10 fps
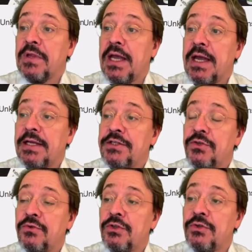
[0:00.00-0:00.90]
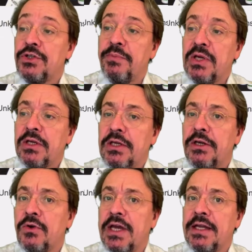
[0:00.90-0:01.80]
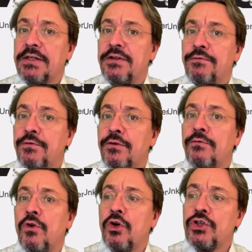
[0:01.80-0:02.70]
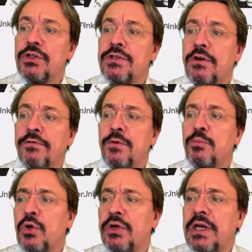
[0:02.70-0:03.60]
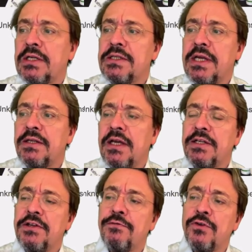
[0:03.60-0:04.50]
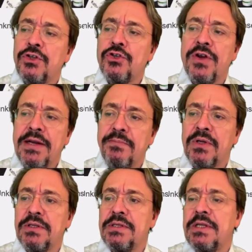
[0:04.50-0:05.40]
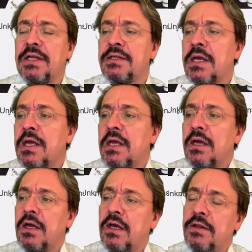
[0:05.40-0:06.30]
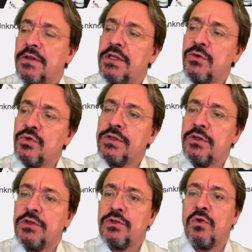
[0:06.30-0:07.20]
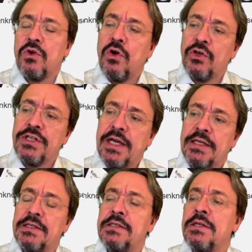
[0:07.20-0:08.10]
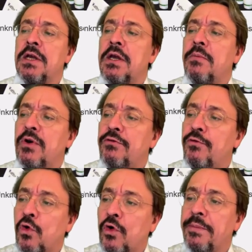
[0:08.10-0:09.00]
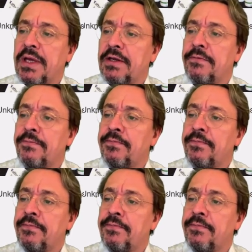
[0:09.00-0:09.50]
And you typically look at different versions of the products and different treatments that the users or contexts perform in.